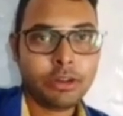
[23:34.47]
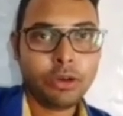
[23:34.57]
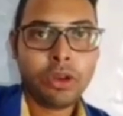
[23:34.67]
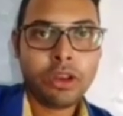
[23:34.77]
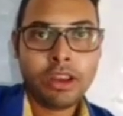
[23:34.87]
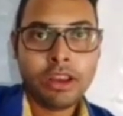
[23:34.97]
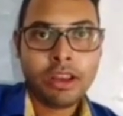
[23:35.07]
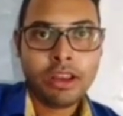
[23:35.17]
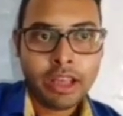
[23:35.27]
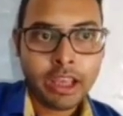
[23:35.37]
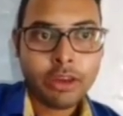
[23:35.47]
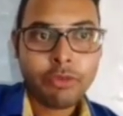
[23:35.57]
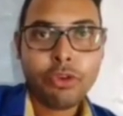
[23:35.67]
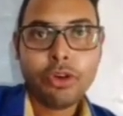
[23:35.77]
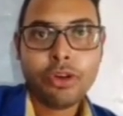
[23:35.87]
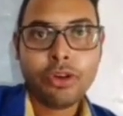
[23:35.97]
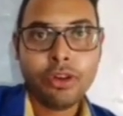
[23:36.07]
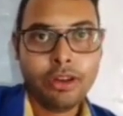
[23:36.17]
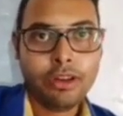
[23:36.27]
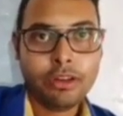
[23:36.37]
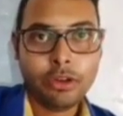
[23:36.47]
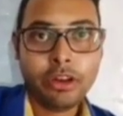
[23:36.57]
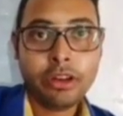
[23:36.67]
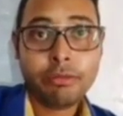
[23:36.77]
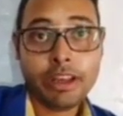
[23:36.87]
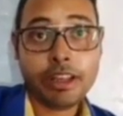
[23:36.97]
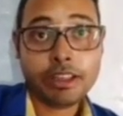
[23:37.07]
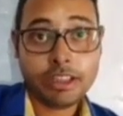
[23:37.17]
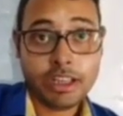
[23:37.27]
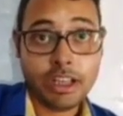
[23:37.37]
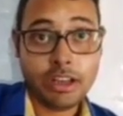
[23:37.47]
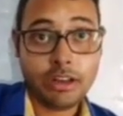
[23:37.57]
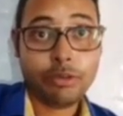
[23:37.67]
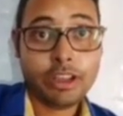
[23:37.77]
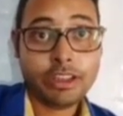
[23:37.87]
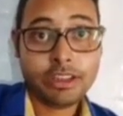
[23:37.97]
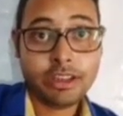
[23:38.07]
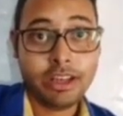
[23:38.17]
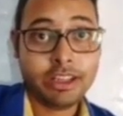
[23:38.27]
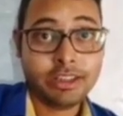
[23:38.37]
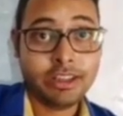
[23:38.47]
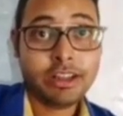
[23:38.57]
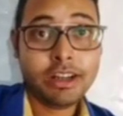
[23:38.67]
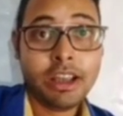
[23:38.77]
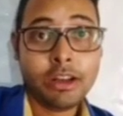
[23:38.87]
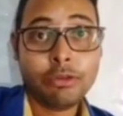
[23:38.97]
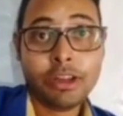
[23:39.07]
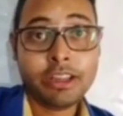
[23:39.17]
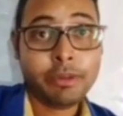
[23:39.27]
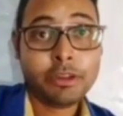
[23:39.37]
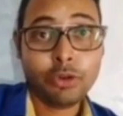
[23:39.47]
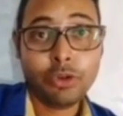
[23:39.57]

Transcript: It's very easy. So thank you for joining me in this today's lecture,